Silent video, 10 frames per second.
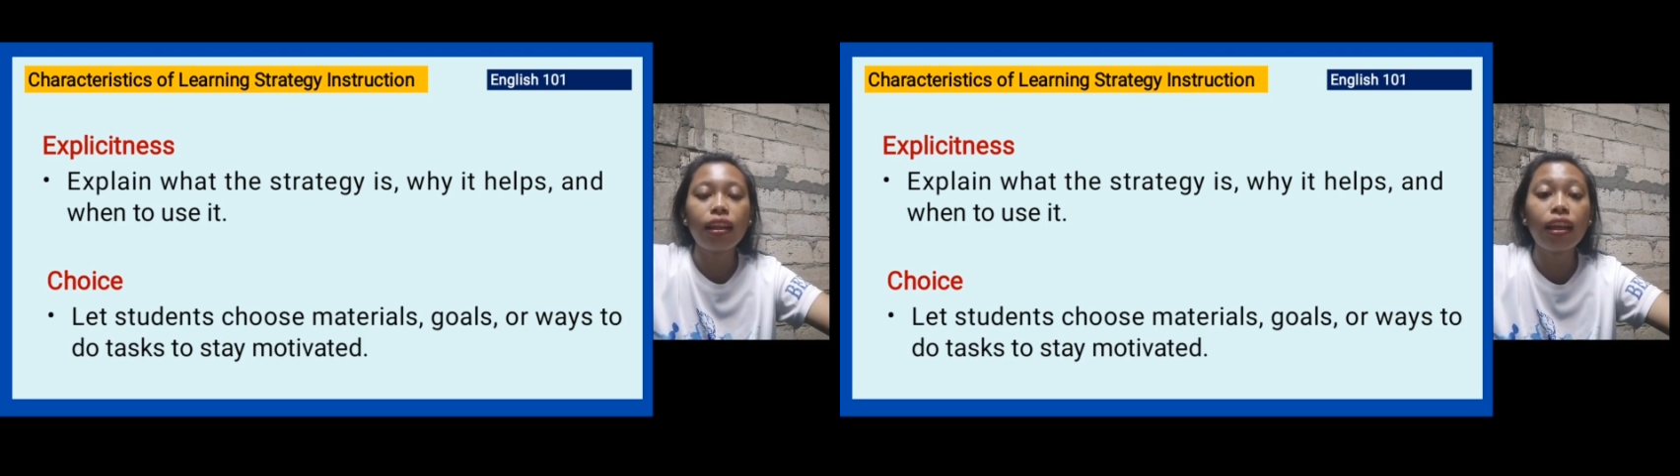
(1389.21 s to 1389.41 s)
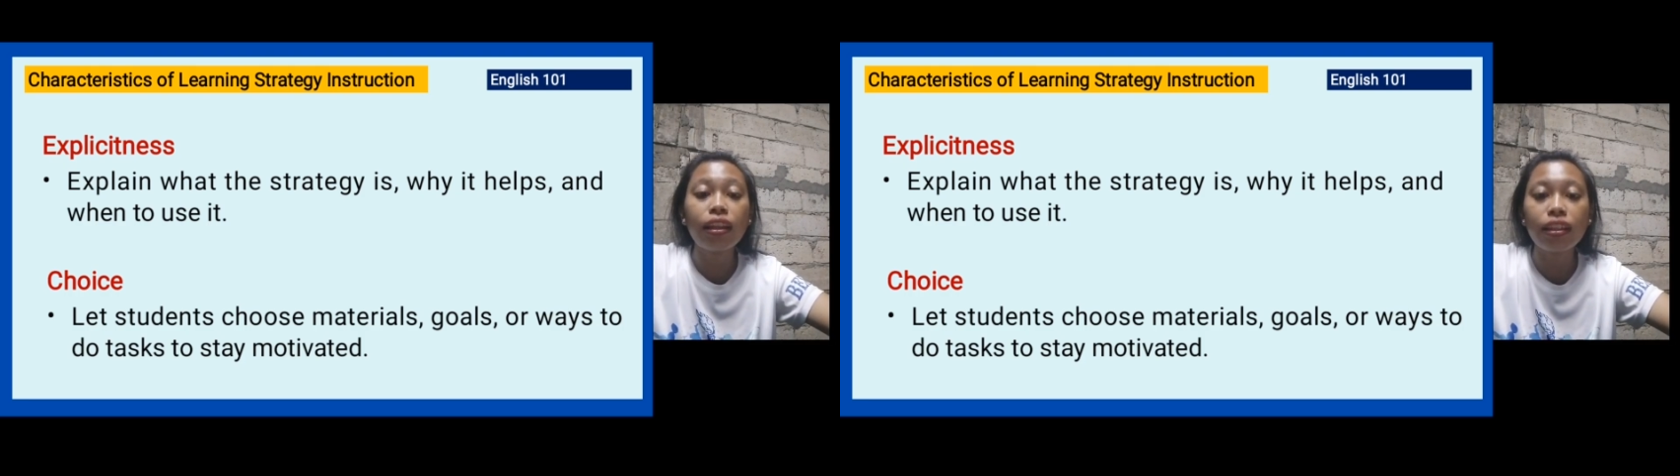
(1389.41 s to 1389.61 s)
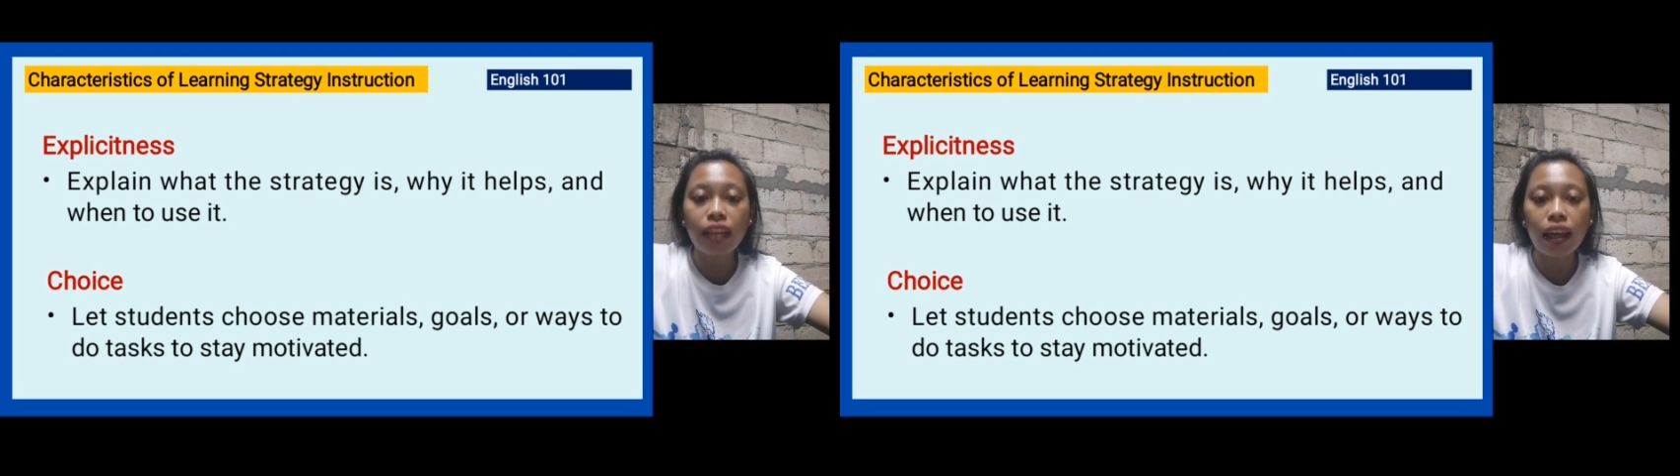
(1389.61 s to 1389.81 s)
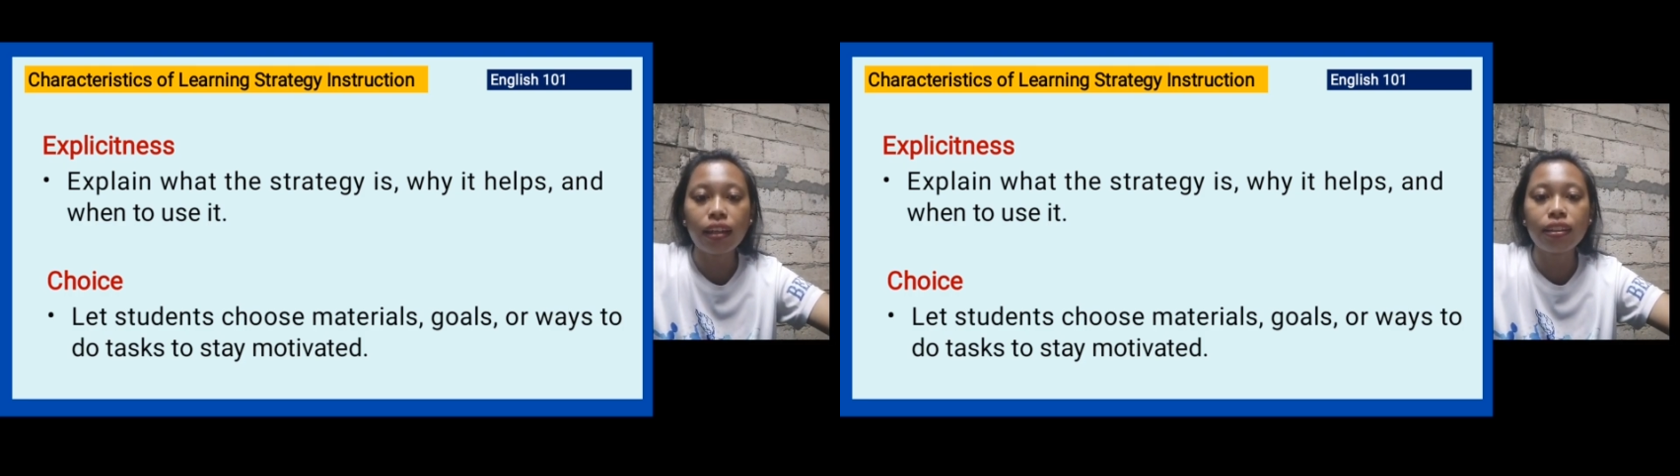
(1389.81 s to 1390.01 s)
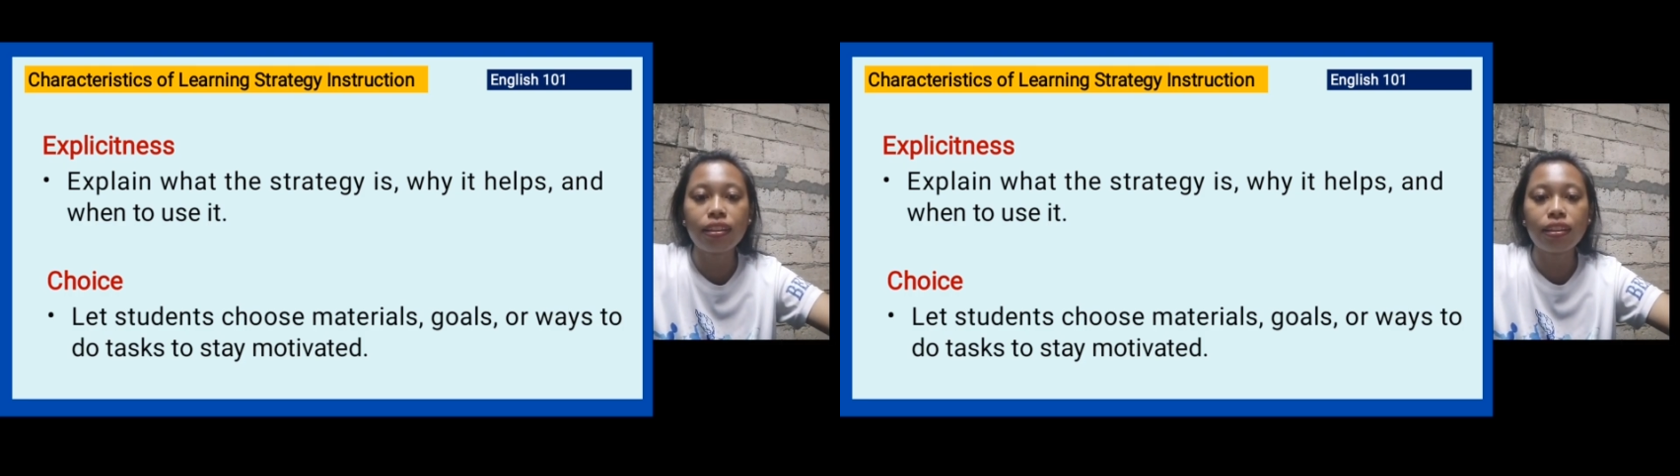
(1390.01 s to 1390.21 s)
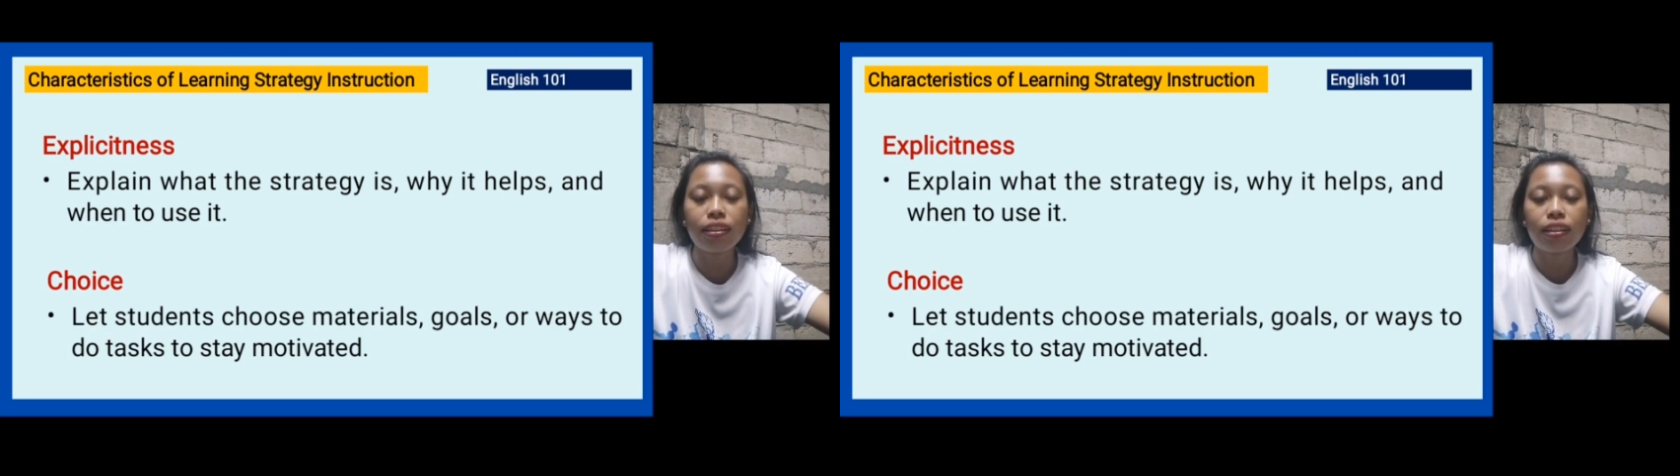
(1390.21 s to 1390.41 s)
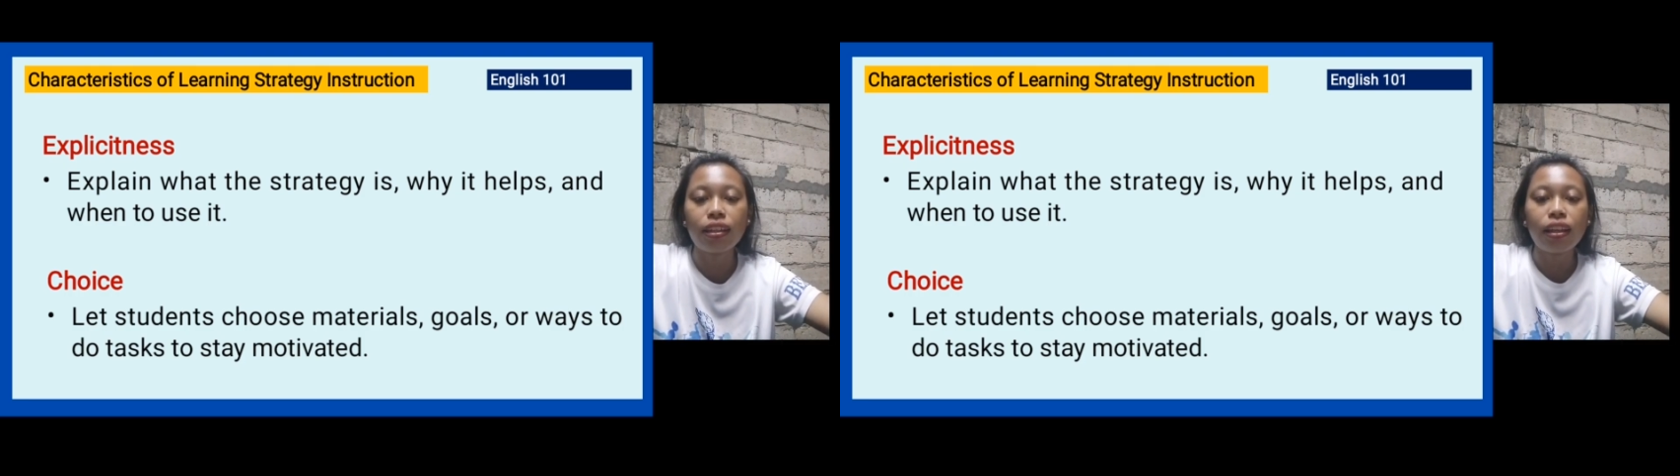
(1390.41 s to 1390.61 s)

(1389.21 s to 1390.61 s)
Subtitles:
a text.